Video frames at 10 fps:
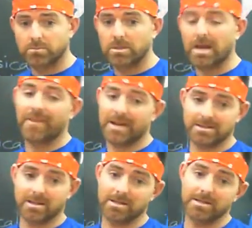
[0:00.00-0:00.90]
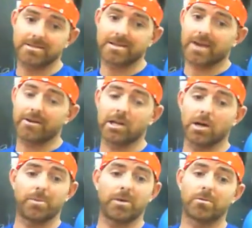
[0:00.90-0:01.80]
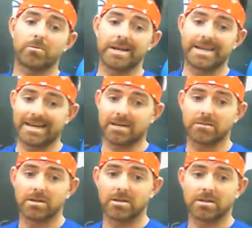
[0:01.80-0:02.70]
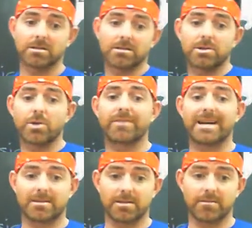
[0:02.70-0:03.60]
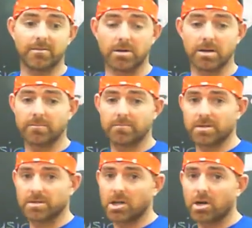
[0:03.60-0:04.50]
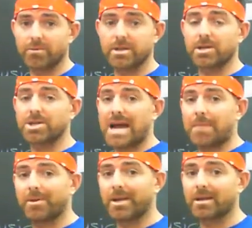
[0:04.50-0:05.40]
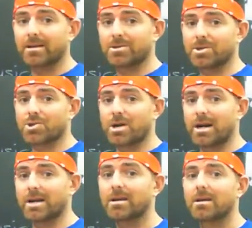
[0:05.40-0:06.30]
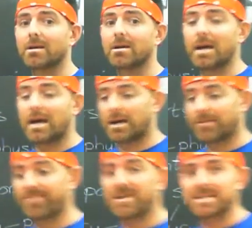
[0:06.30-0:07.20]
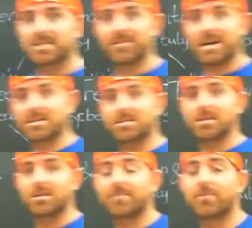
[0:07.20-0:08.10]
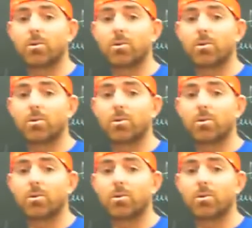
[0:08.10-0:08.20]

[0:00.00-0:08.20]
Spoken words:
And that's the thing that's scaring a lot of people right now, because there's no vaccine for it. There's a lot of research happening to try and find a vaccine for